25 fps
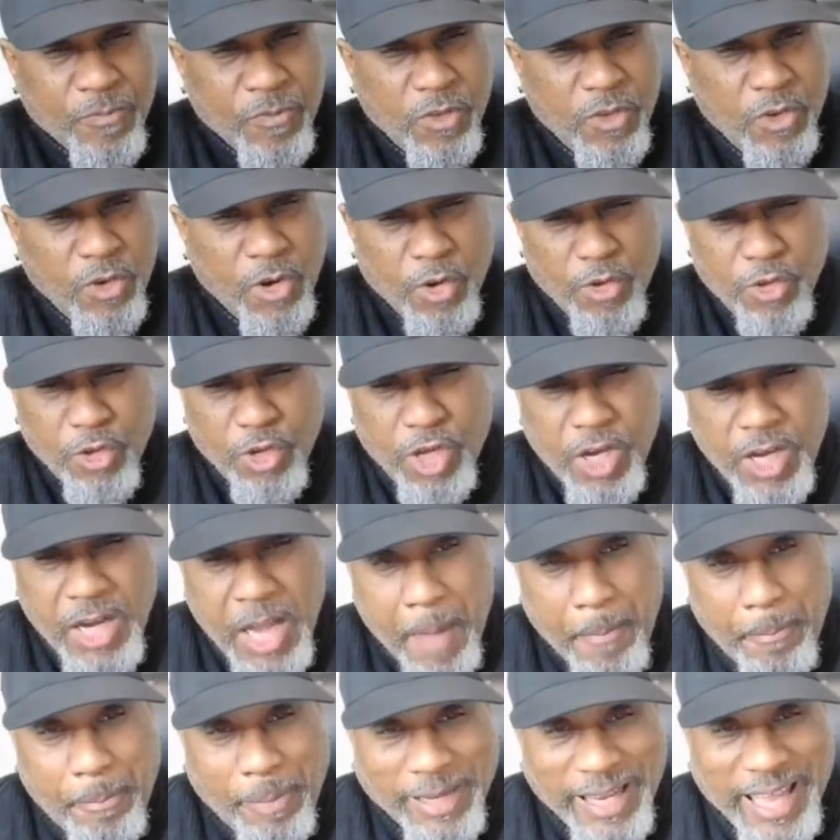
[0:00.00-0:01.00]
You know, you're good
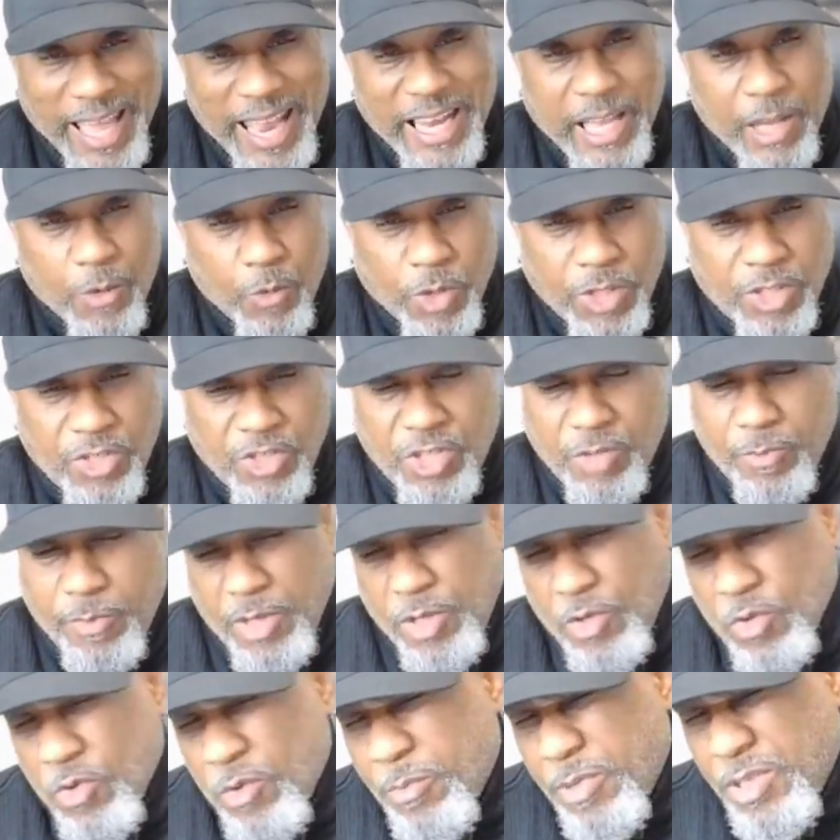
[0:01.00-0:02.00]
at planning what you should be
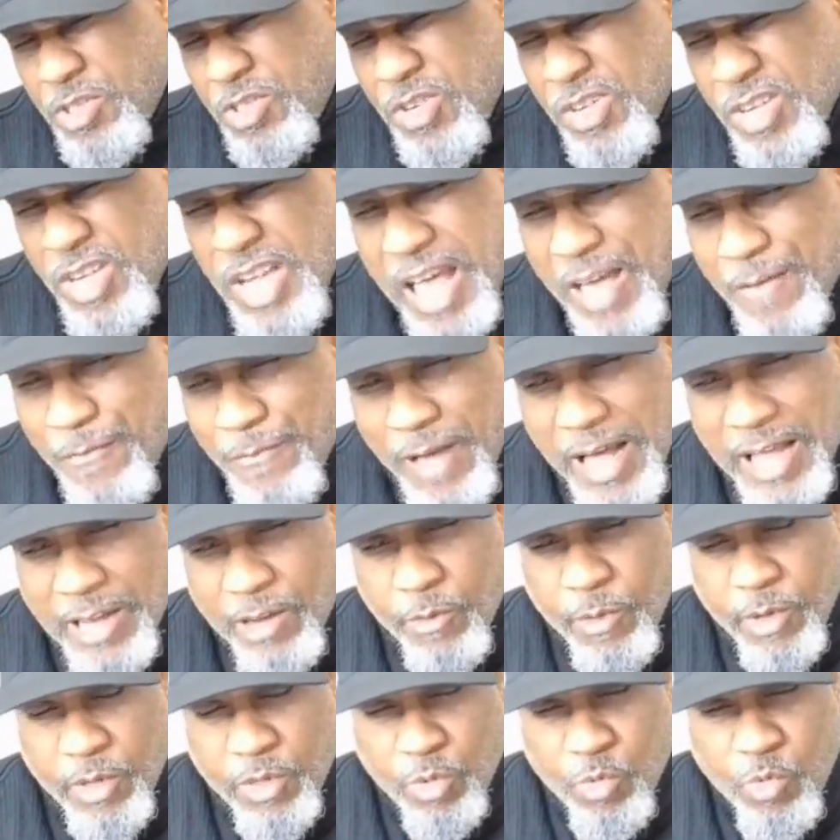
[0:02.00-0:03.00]
doing, but you're not
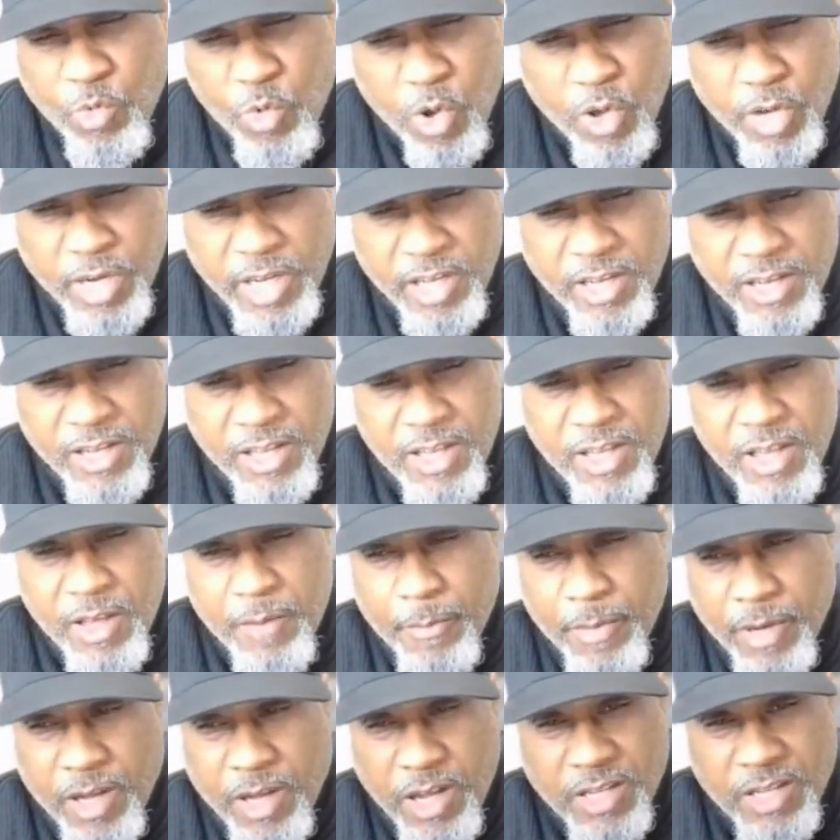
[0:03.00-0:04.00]
following through on it,
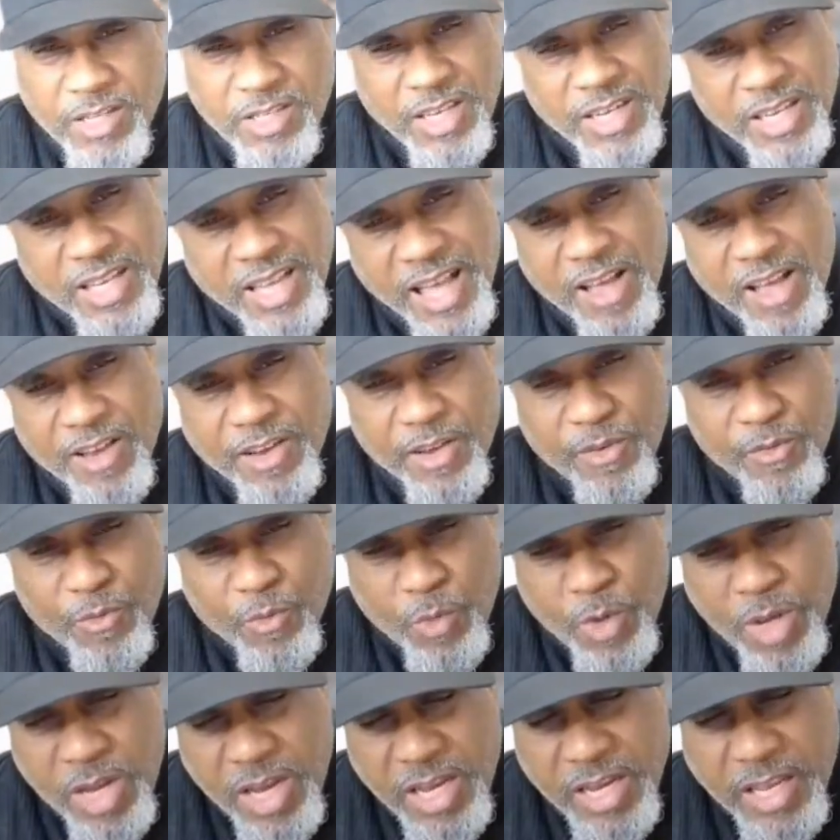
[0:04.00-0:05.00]
because sitting out and
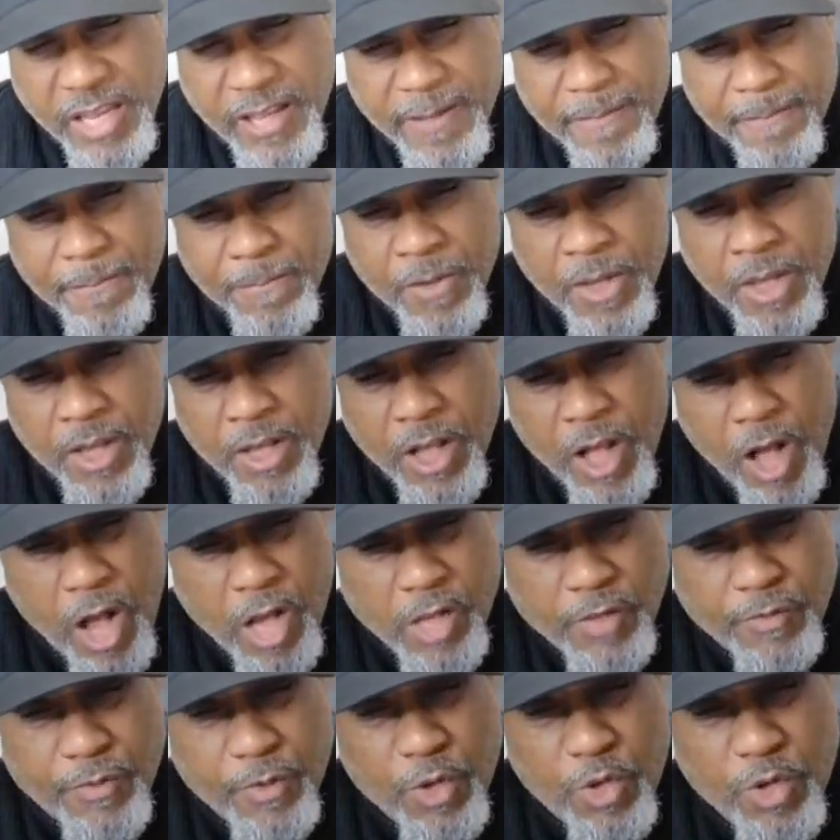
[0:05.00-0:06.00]
reading
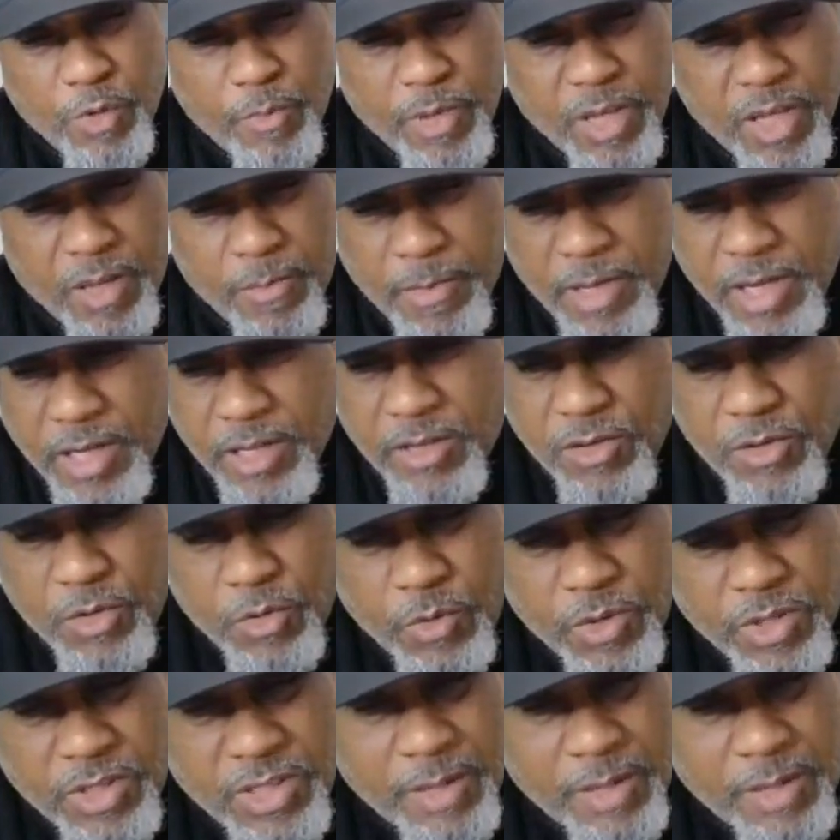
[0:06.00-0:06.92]
calls for you to be committed to doing